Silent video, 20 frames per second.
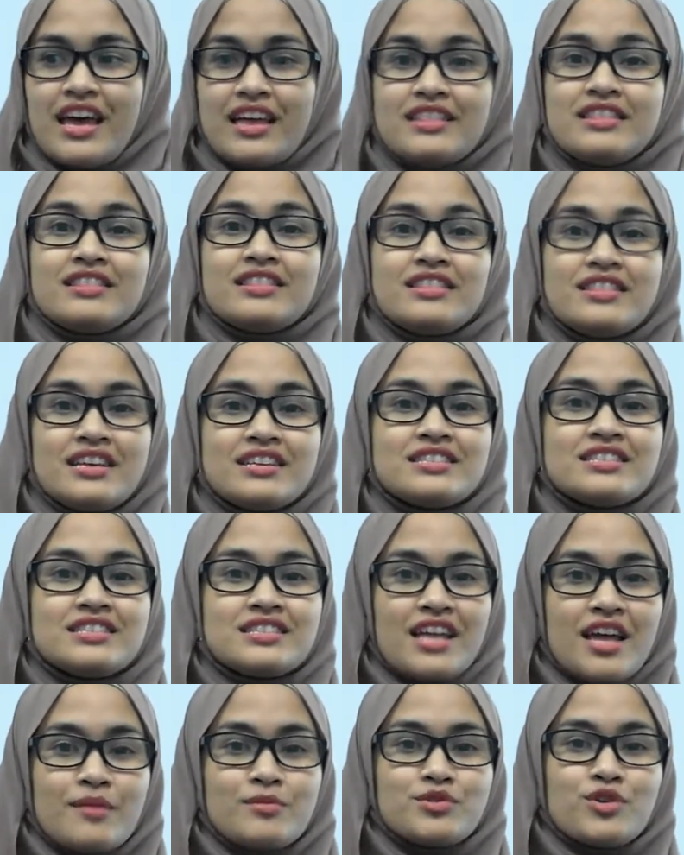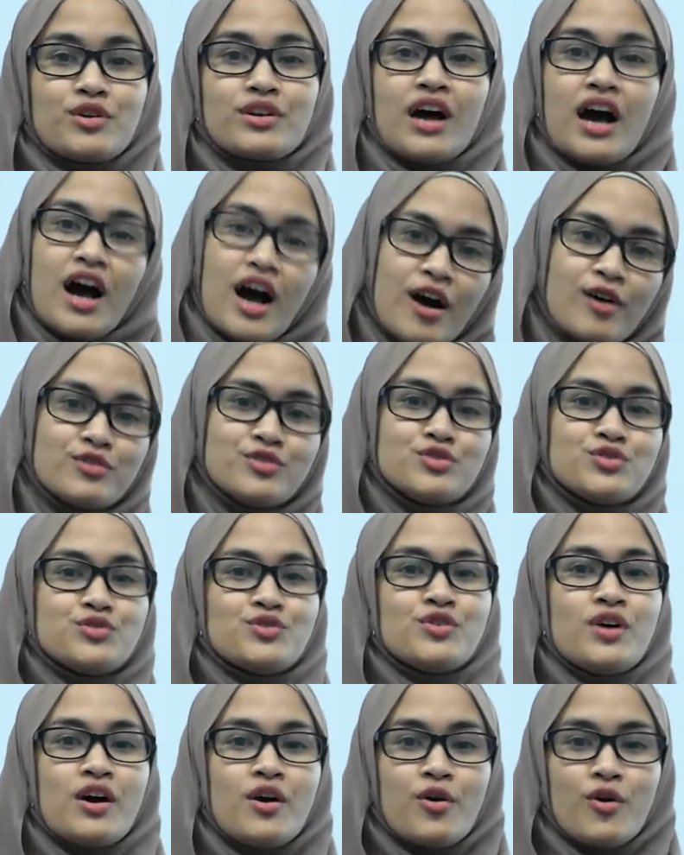and the steps on how
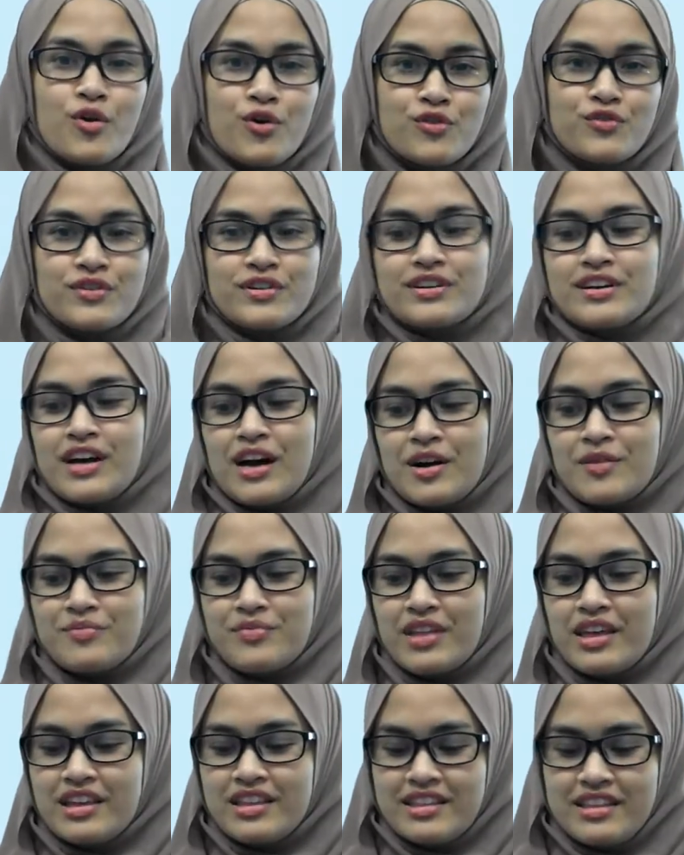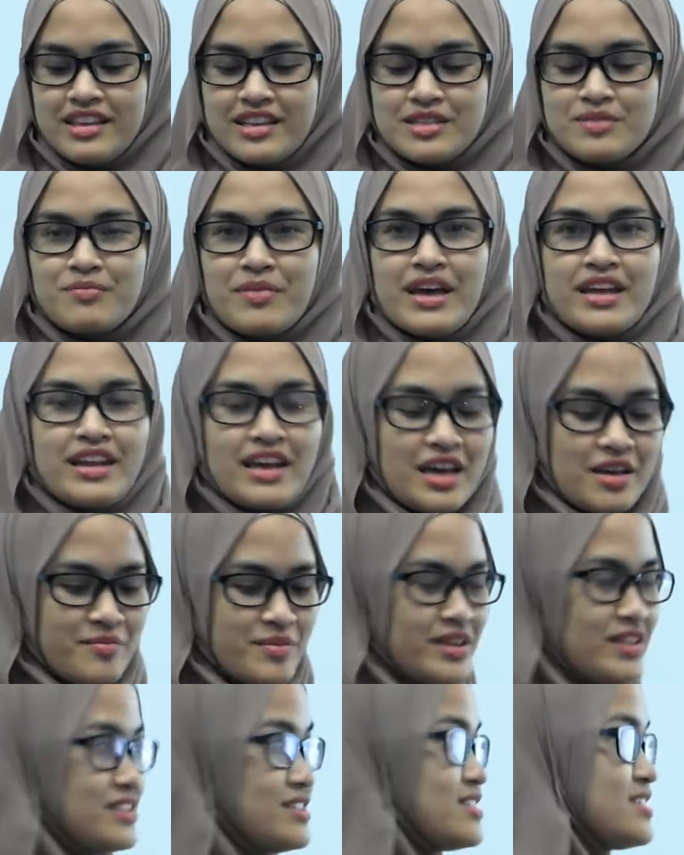to overcome these bad
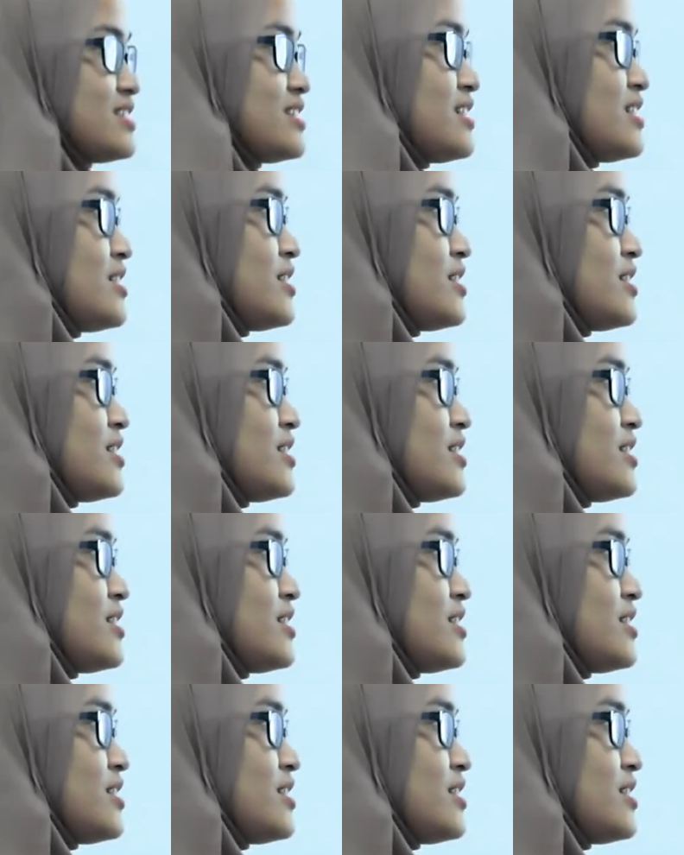habits.